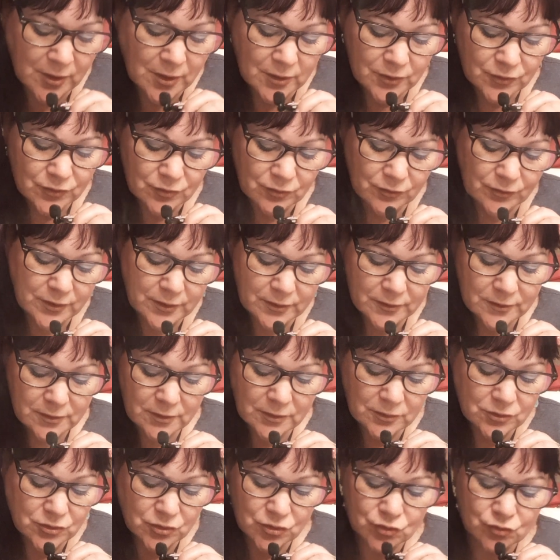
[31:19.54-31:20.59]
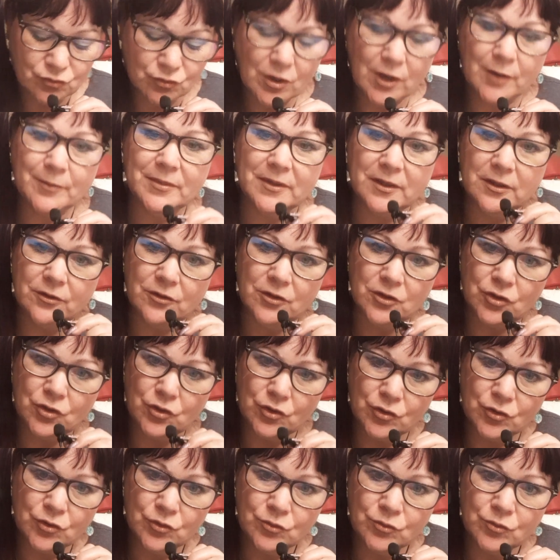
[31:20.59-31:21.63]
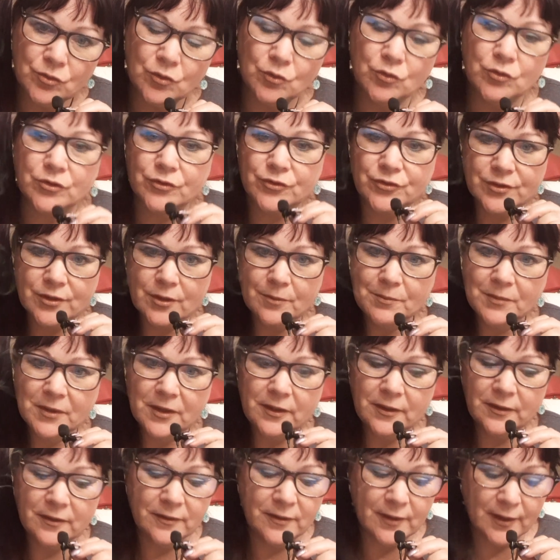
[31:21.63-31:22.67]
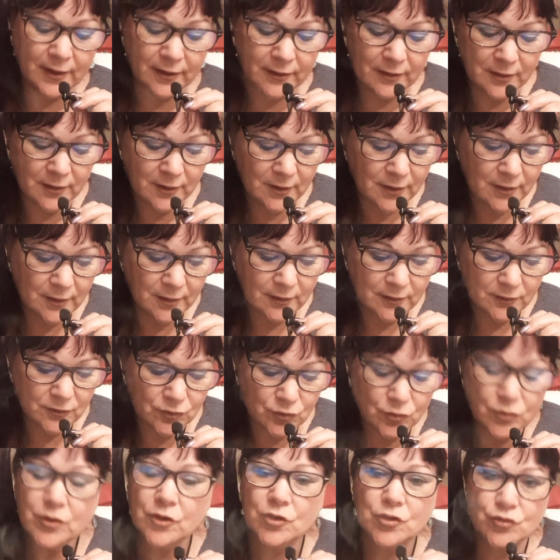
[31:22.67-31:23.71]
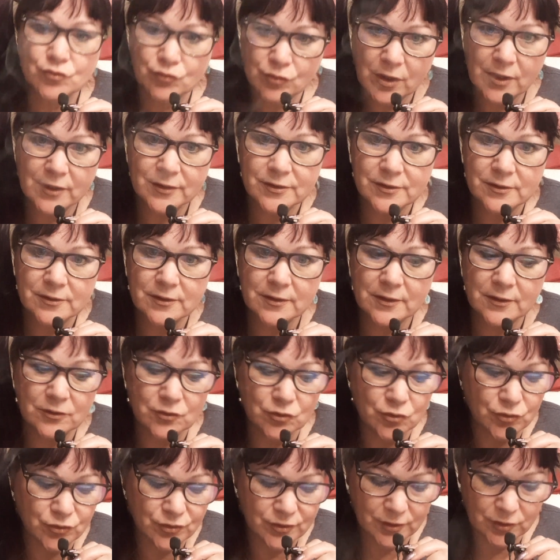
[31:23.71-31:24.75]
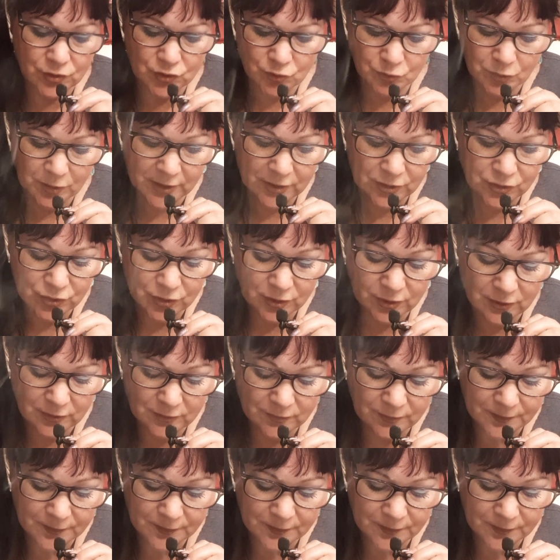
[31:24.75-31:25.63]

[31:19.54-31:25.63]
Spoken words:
So this could describe either you or somebody that you could trust in your situation.